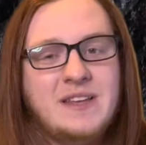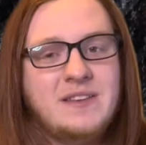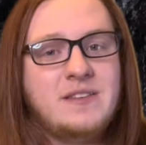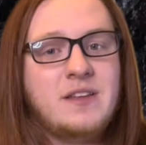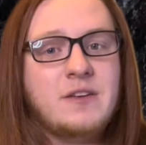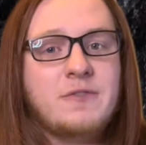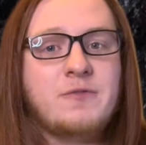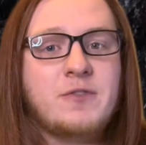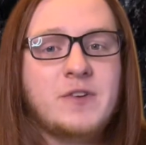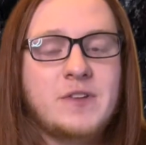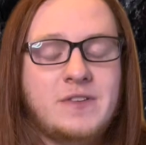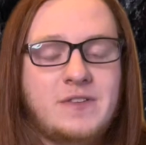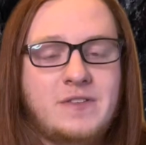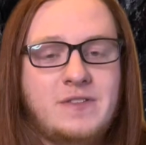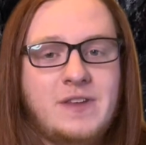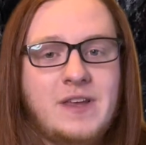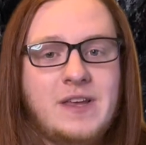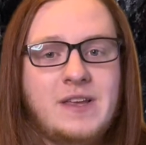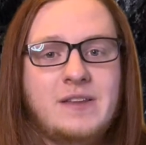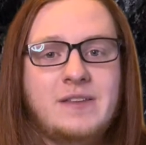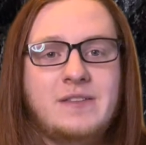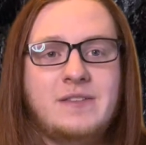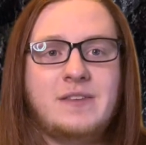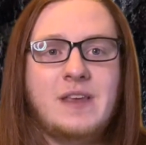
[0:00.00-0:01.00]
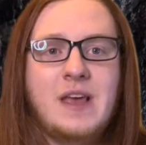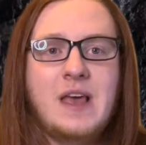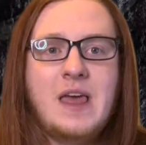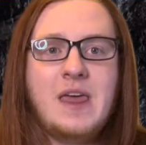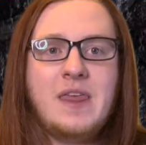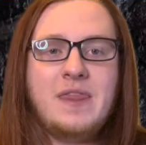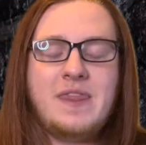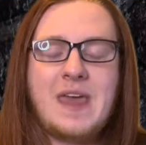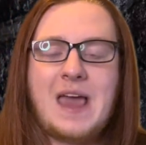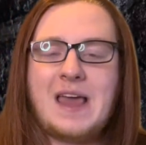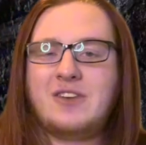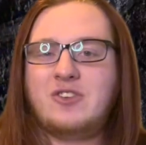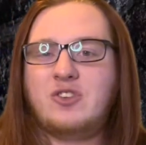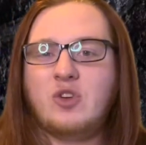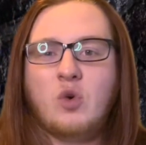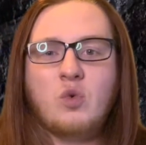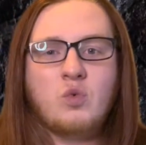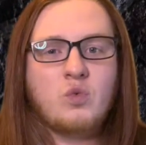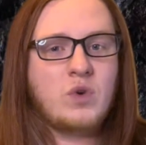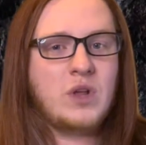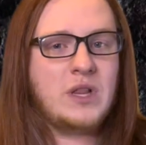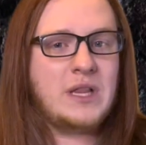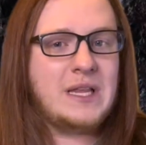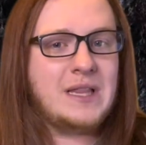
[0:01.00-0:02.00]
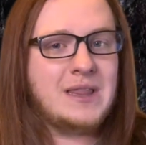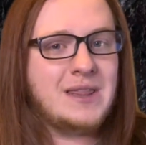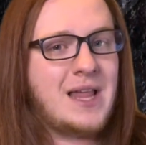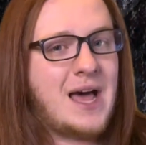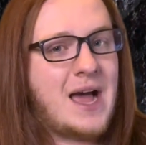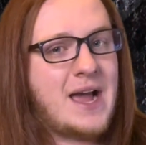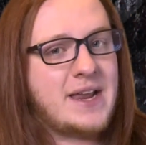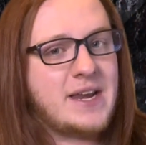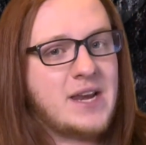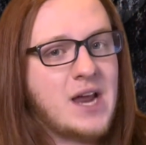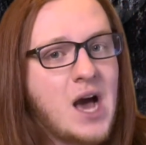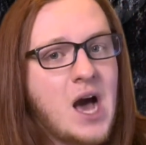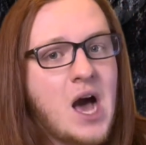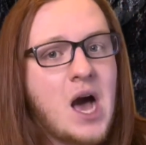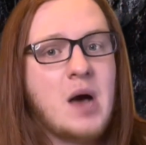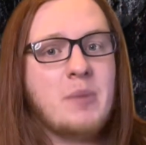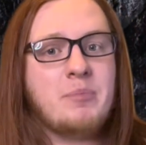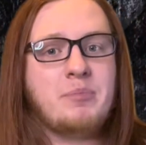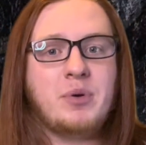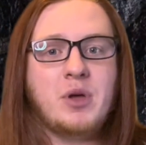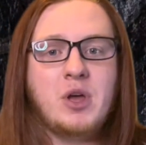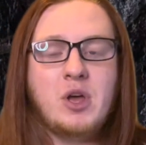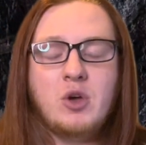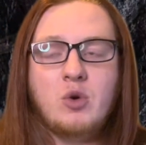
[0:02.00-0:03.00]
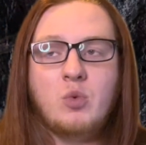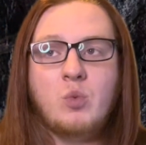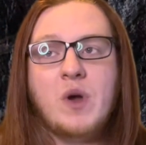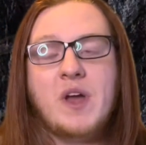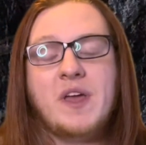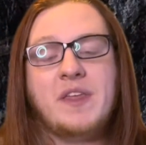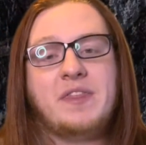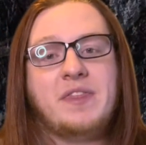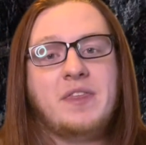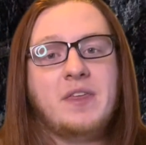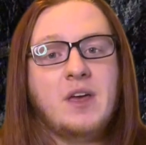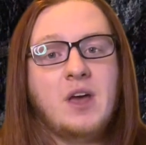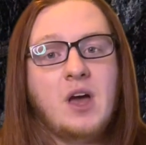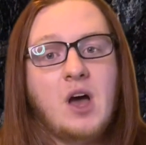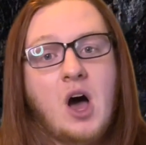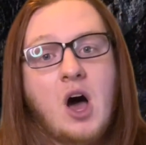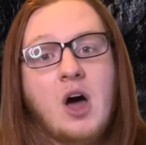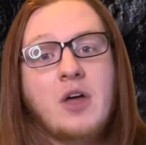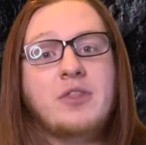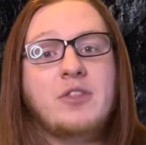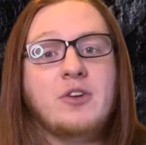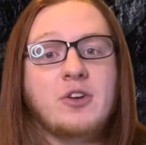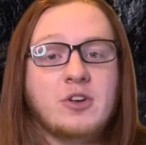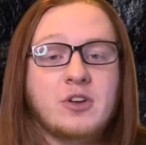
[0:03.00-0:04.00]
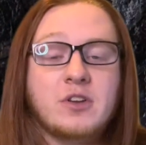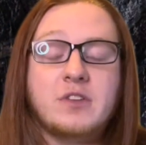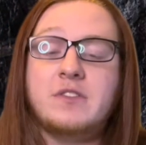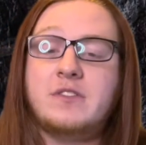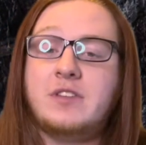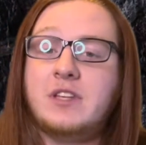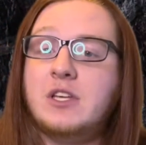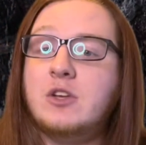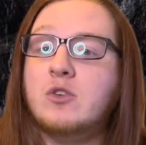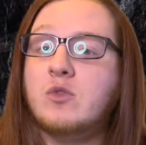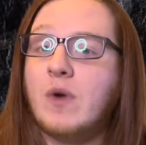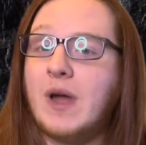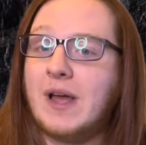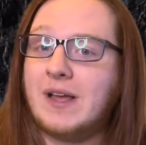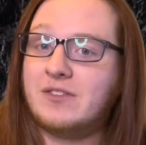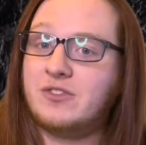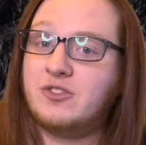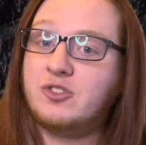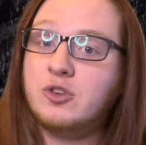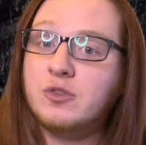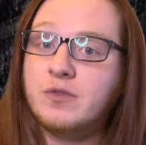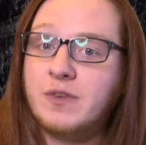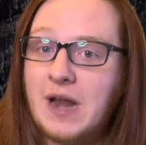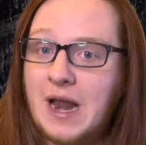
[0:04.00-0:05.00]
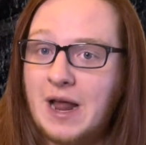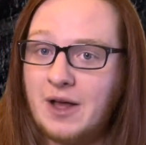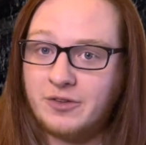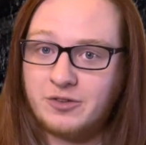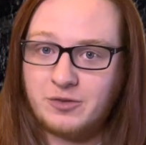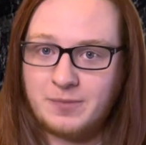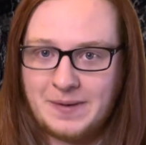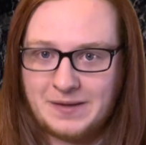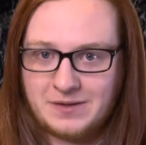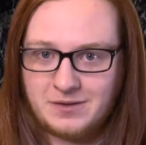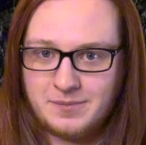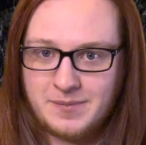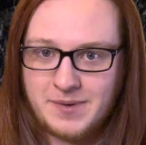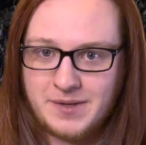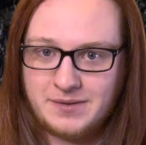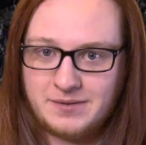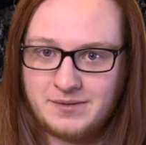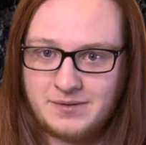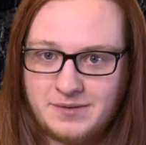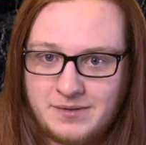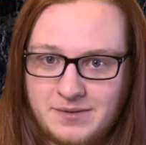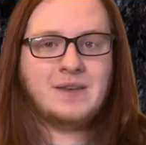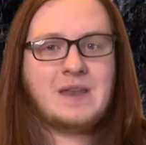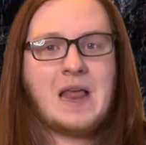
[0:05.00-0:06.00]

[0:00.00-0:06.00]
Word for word: differences that don't really line up with other T-Rex juvenile specimens.